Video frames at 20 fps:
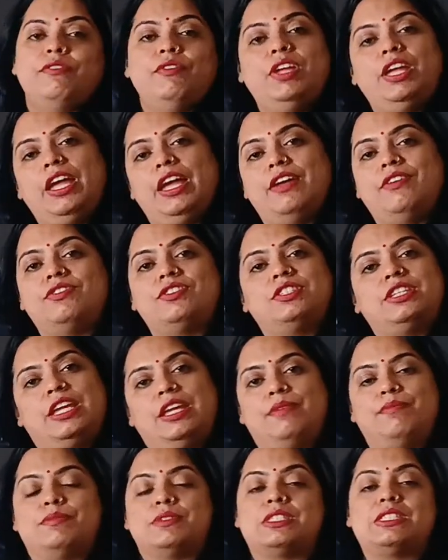we have
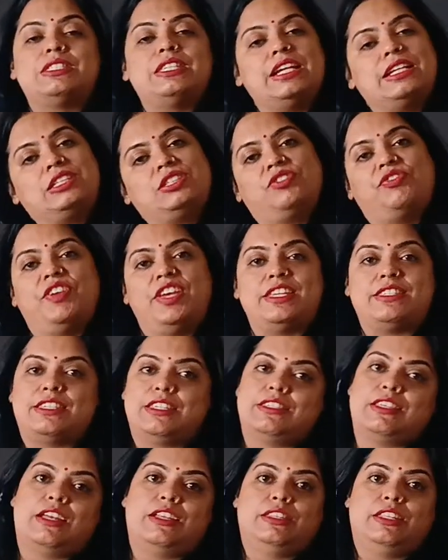same 6
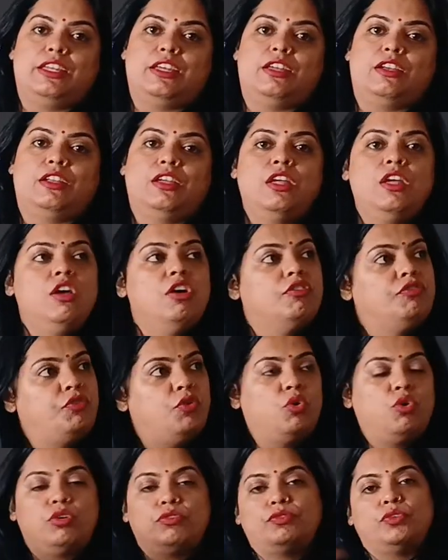faces are there.
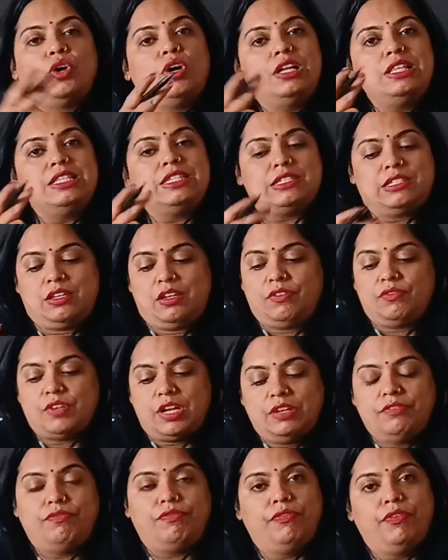4 walls,
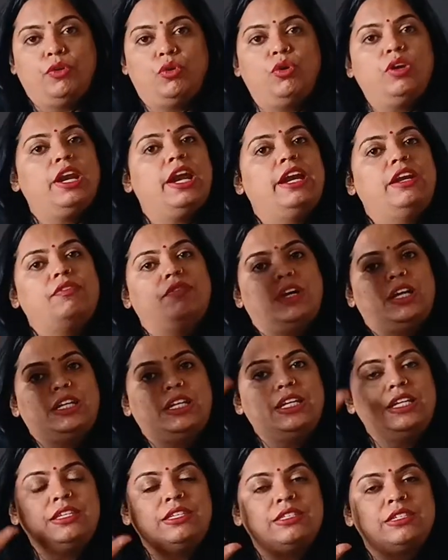1 floor and 1
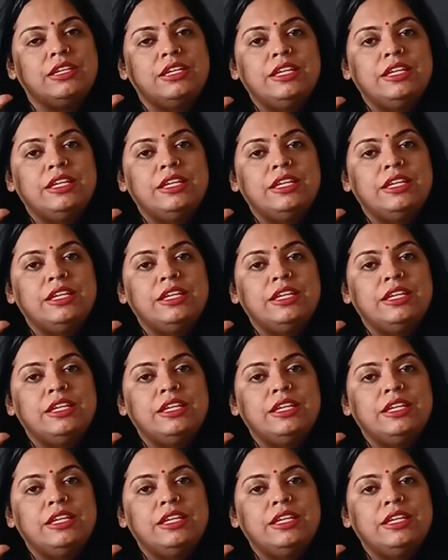is